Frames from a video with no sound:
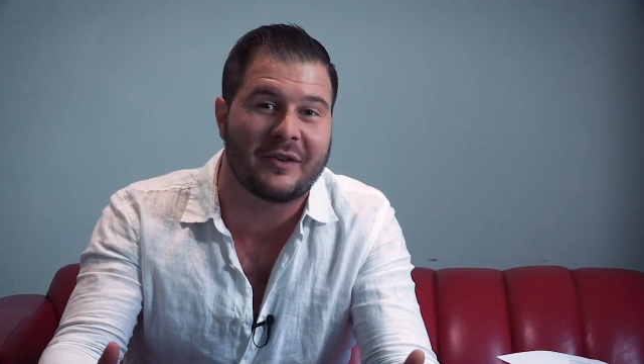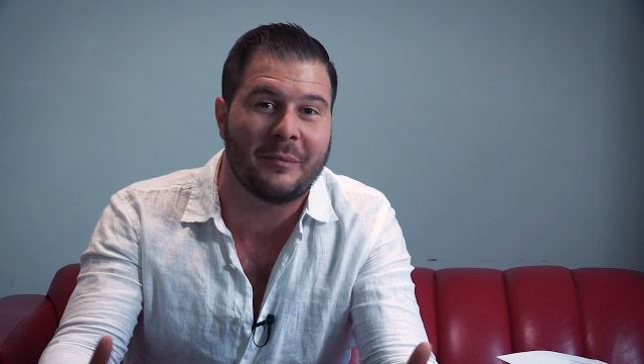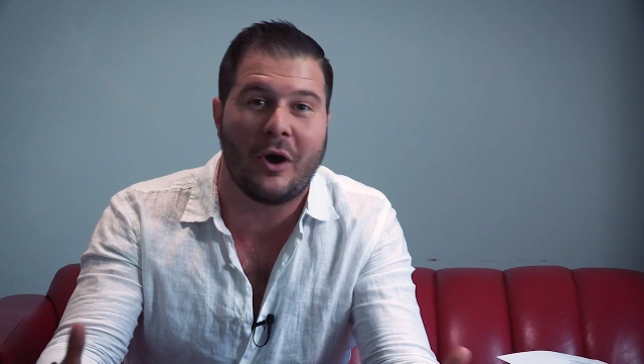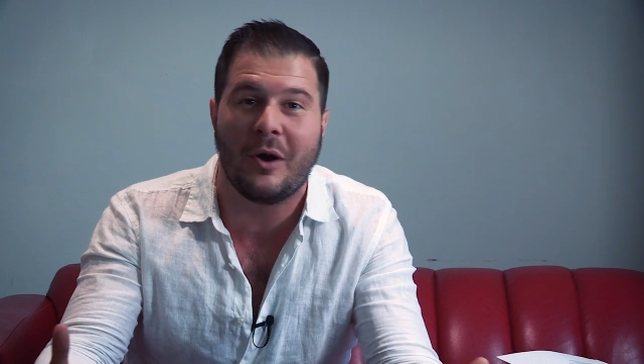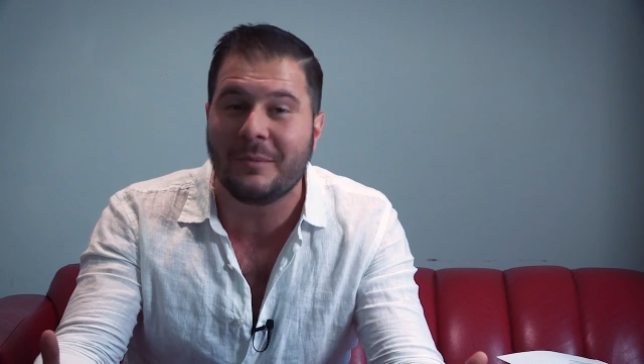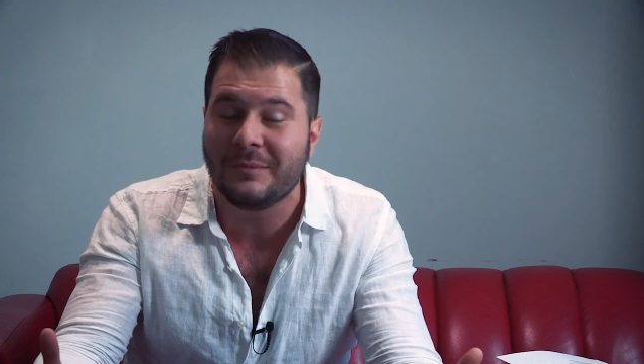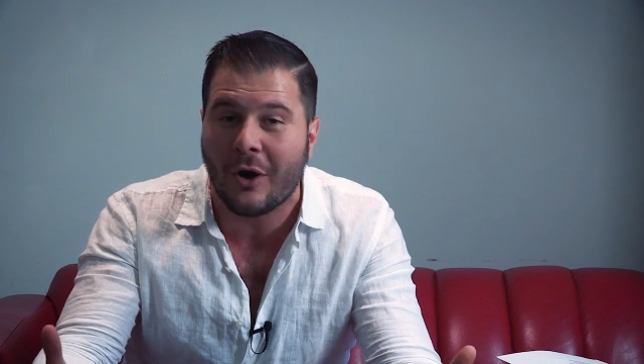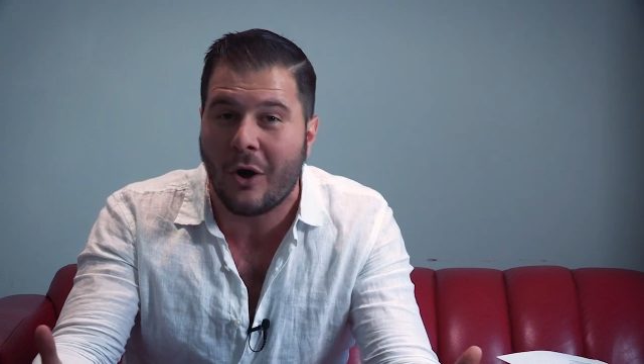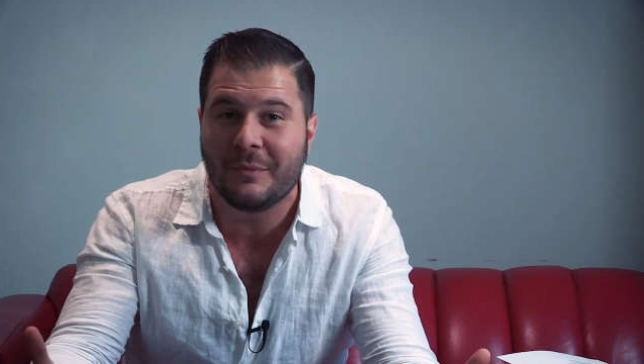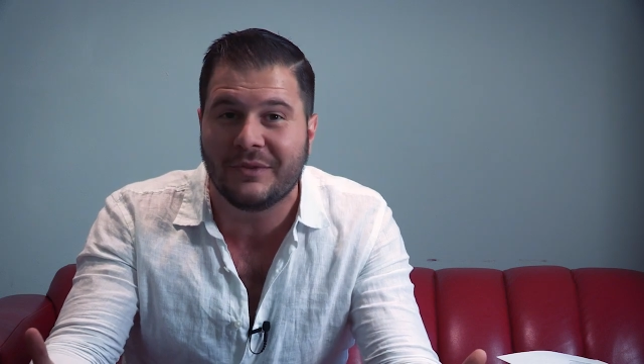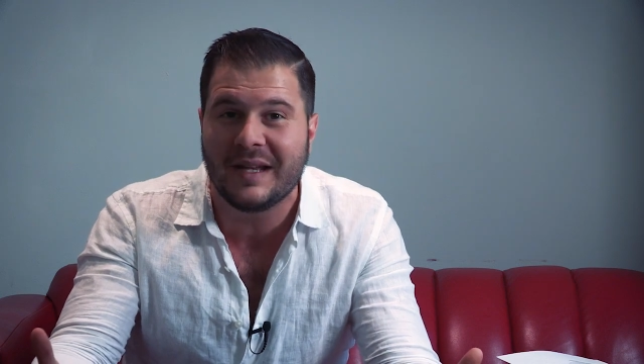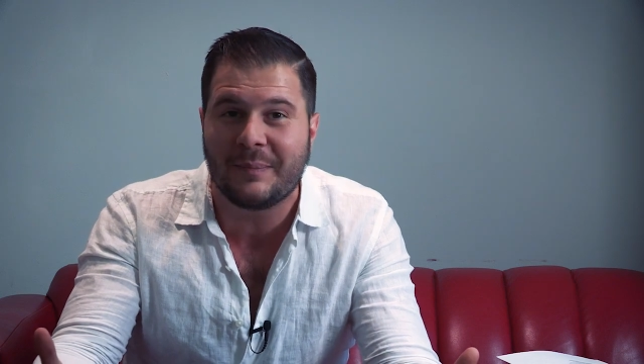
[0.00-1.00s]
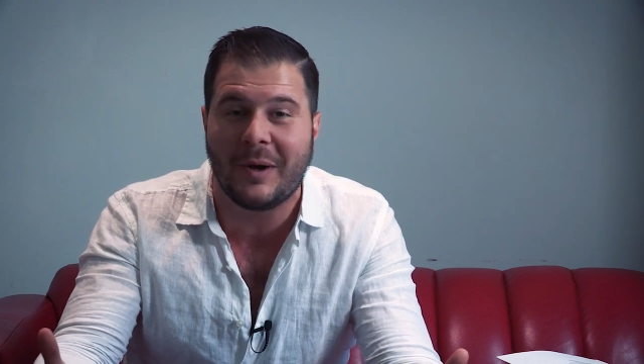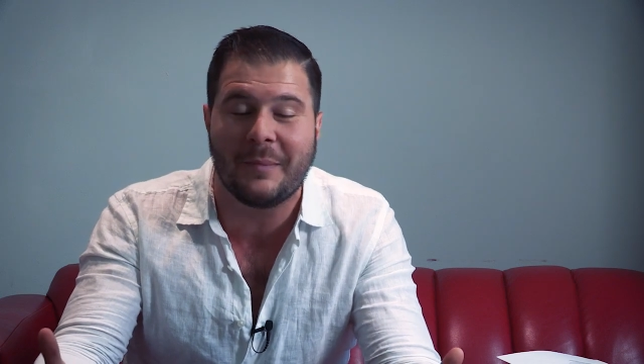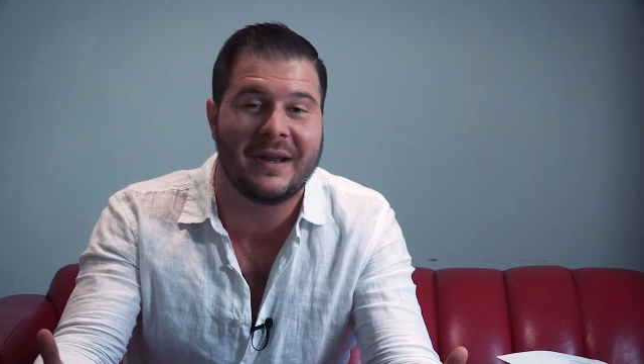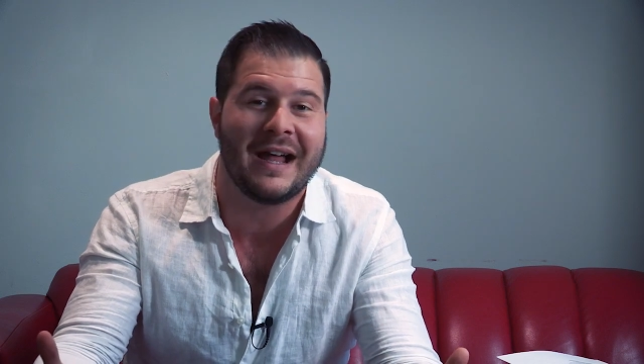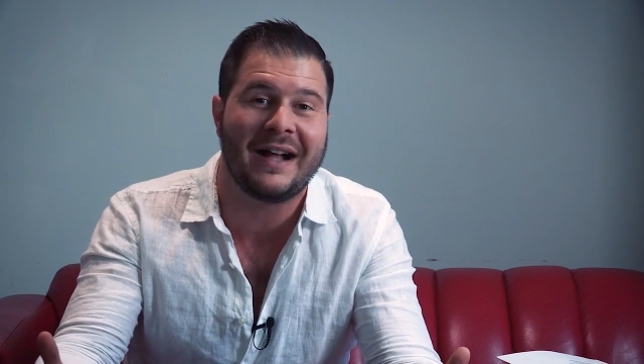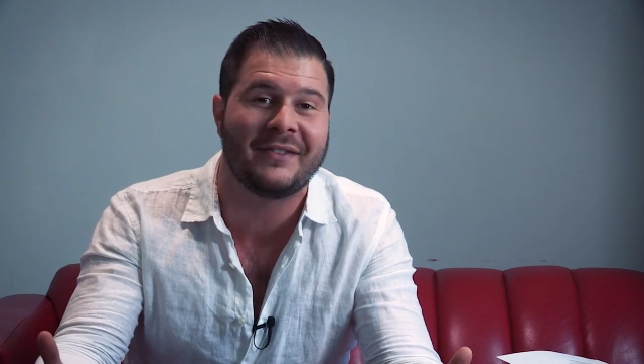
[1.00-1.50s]
from Home, Home Depot,
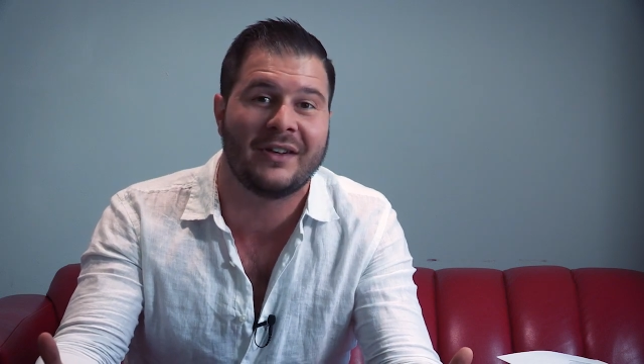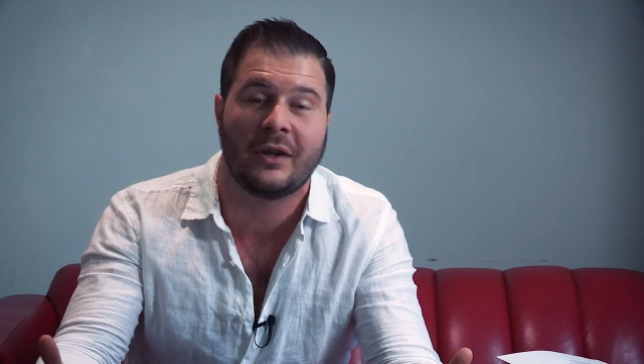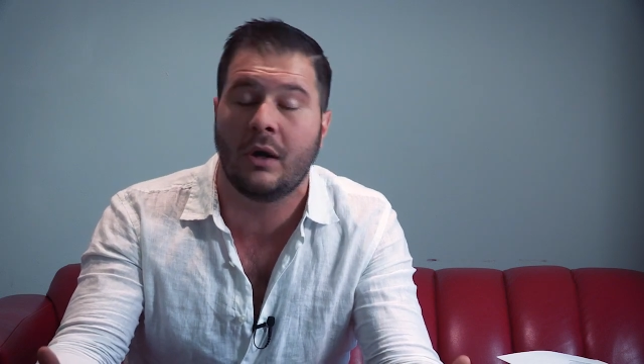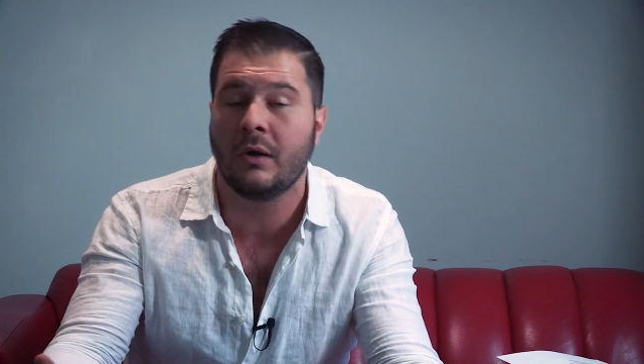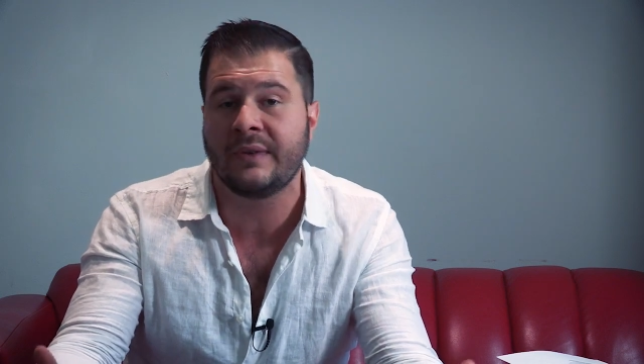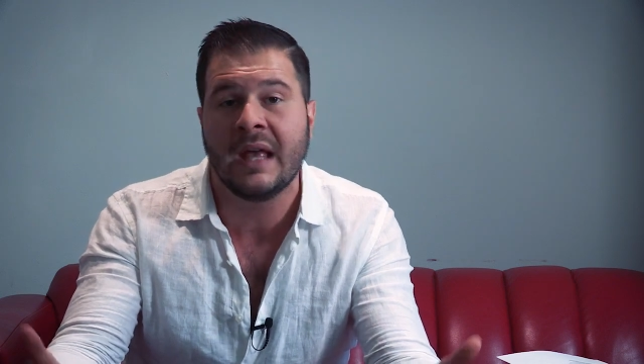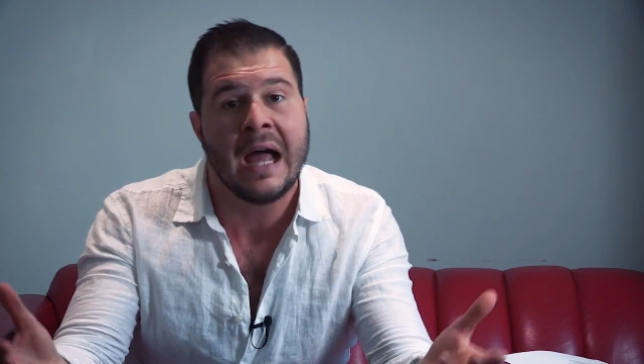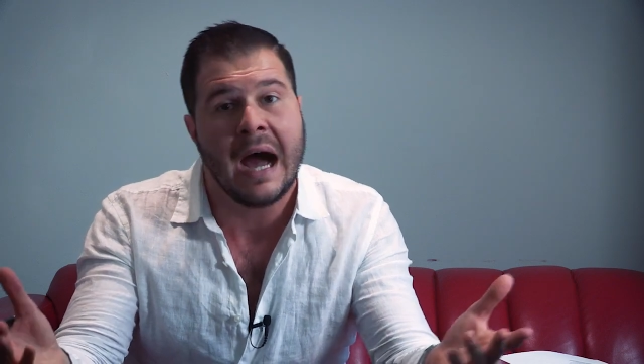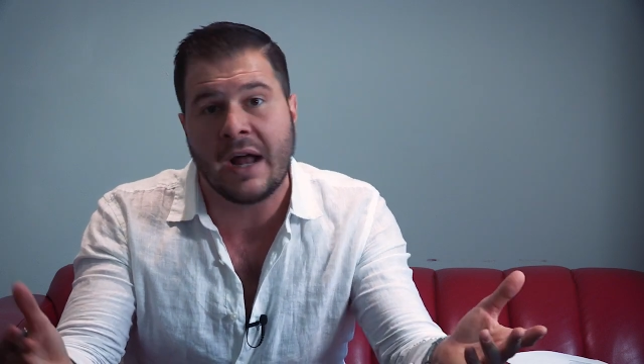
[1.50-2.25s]
Menards, and Lowe's.